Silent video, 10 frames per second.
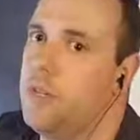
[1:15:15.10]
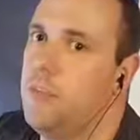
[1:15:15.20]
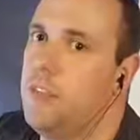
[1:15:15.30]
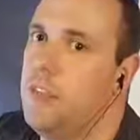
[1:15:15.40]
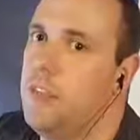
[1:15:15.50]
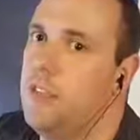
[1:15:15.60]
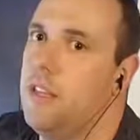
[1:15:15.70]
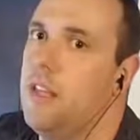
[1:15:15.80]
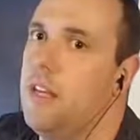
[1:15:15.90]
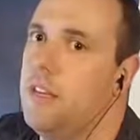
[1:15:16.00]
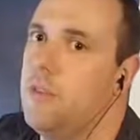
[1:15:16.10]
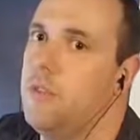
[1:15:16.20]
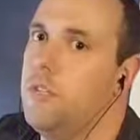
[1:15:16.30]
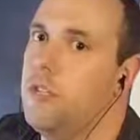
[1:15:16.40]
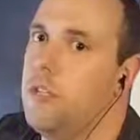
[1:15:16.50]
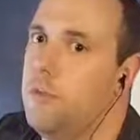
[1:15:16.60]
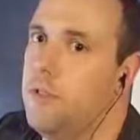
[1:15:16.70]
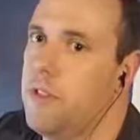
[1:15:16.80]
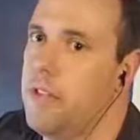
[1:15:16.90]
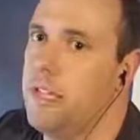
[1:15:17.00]
lock would determine
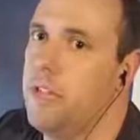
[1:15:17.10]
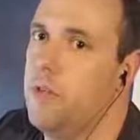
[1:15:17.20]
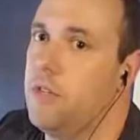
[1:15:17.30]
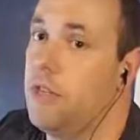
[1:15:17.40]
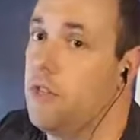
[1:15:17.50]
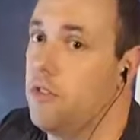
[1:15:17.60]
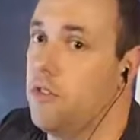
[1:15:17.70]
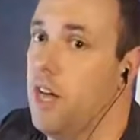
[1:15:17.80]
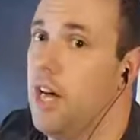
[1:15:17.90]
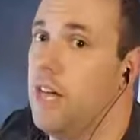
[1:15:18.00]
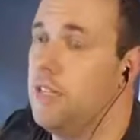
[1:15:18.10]
whether that key would turn or not.